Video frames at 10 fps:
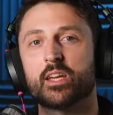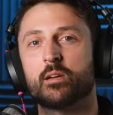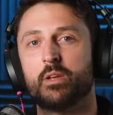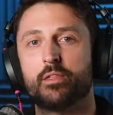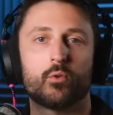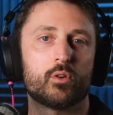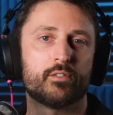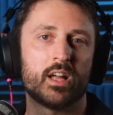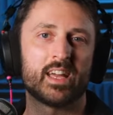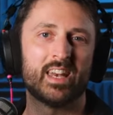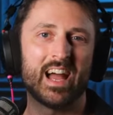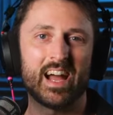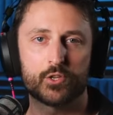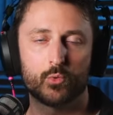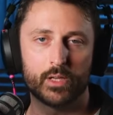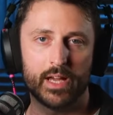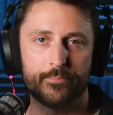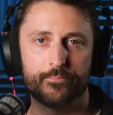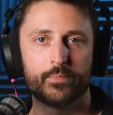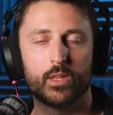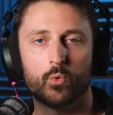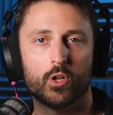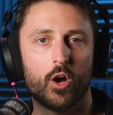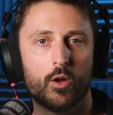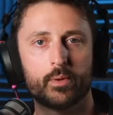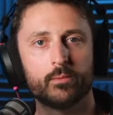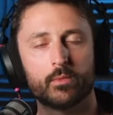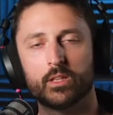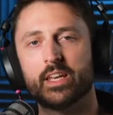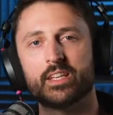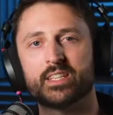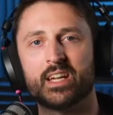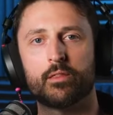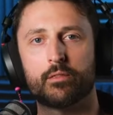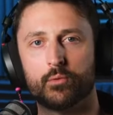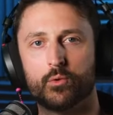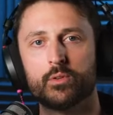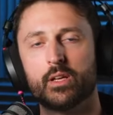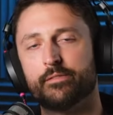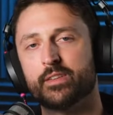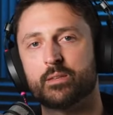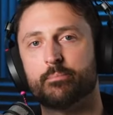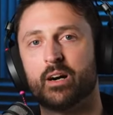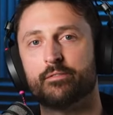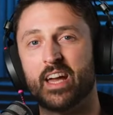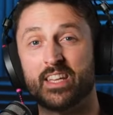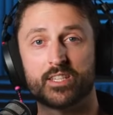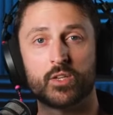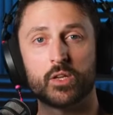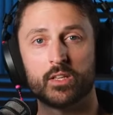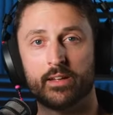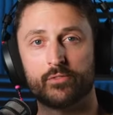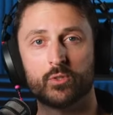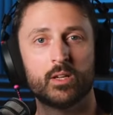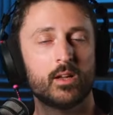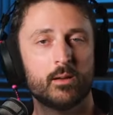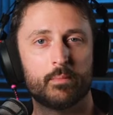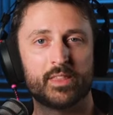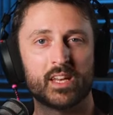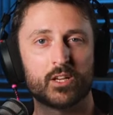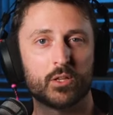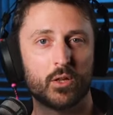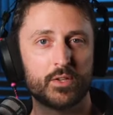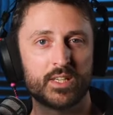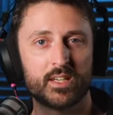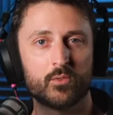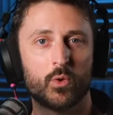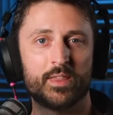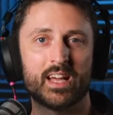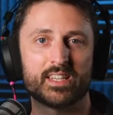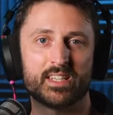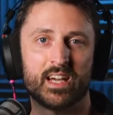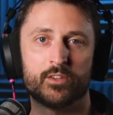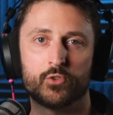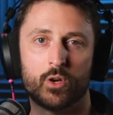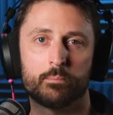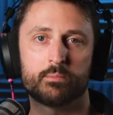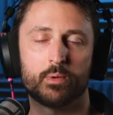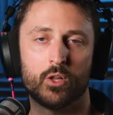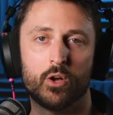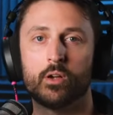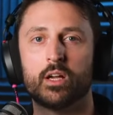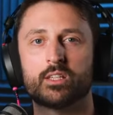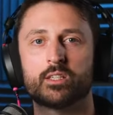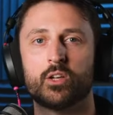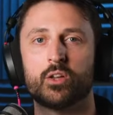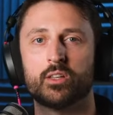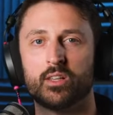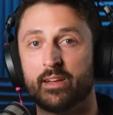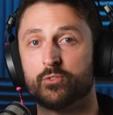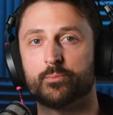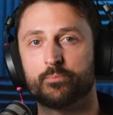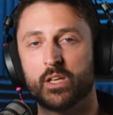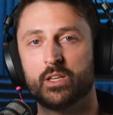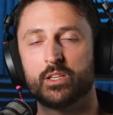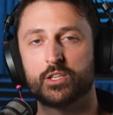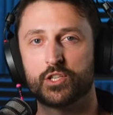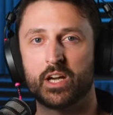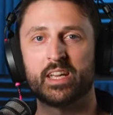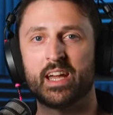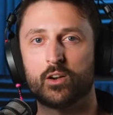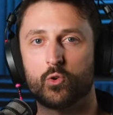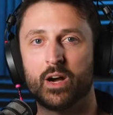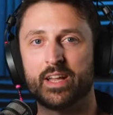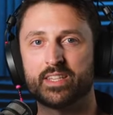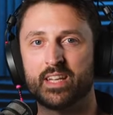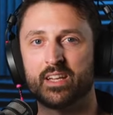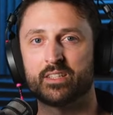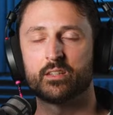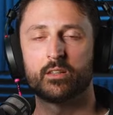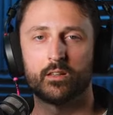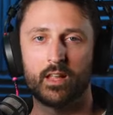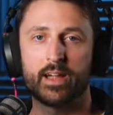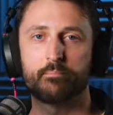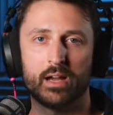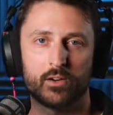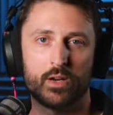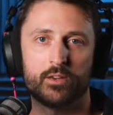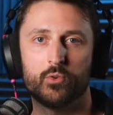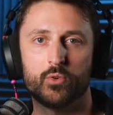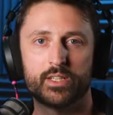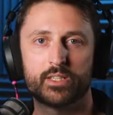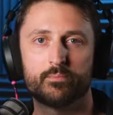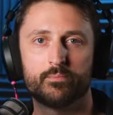can be thought of like an actual gate that will open, letting sound through if it's above a certain level, but then closing when that sound drops below a certain level, shutting out quiet sounds like background noise.